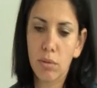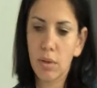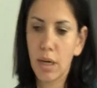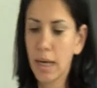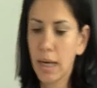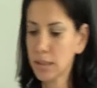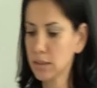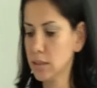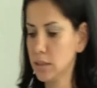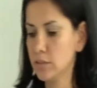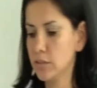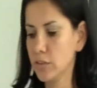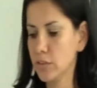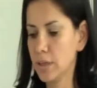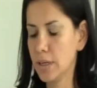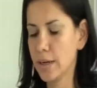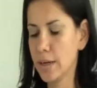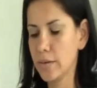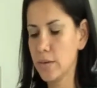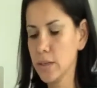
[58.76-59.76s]
active
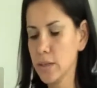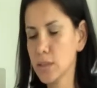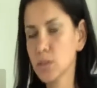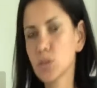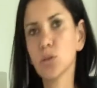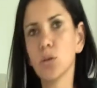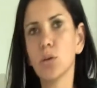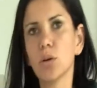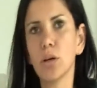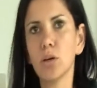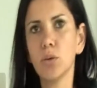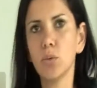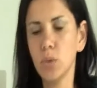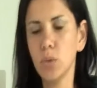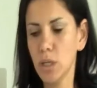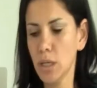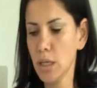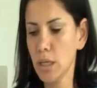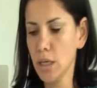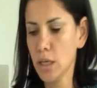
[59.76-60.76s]
learning, so I
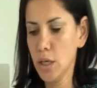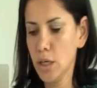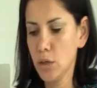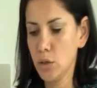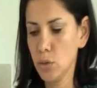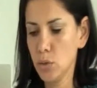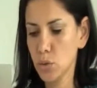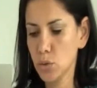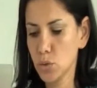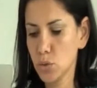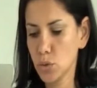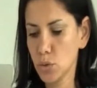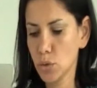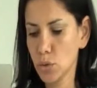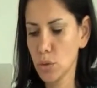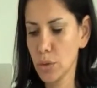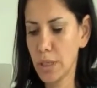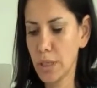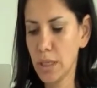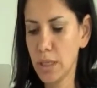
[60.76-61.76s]
will use
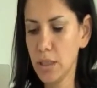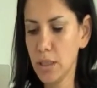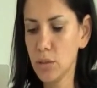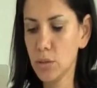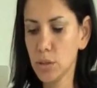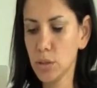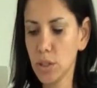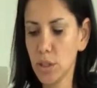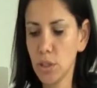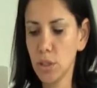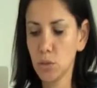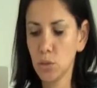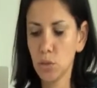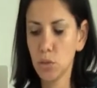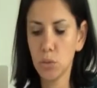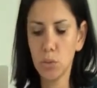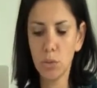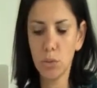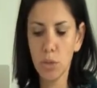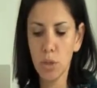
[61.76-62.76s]
some Legos here
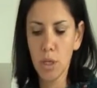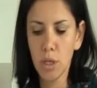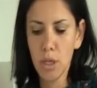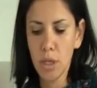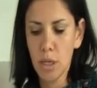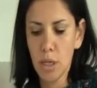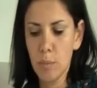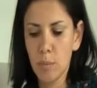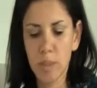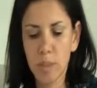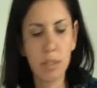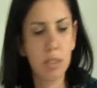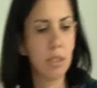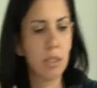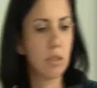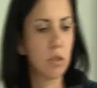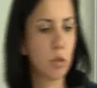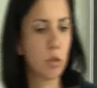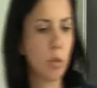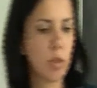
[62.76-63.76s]
to
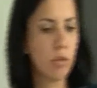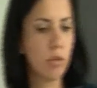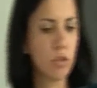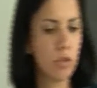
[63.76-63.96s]
present my